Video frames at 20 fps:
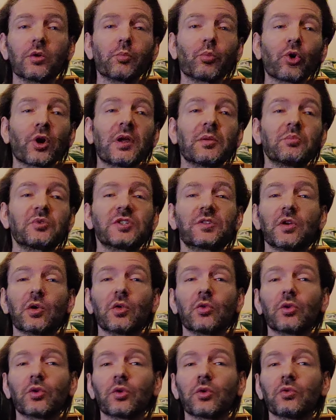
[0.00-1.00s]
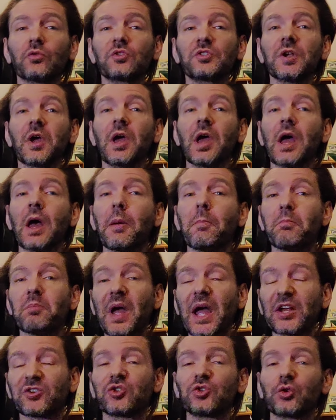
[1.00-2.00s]
to Bram Stoker's
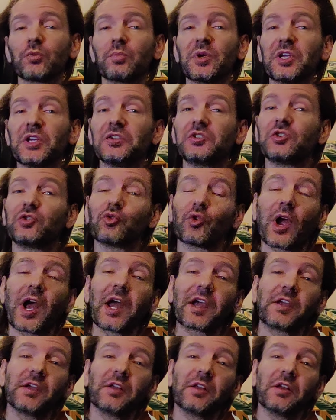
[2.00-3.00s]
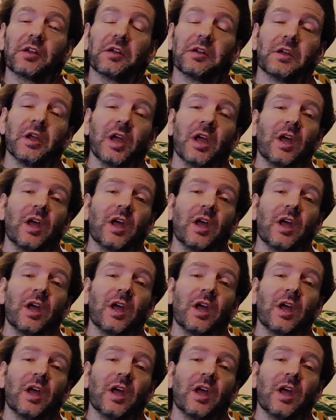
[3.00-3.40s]
masterpiece Dracula.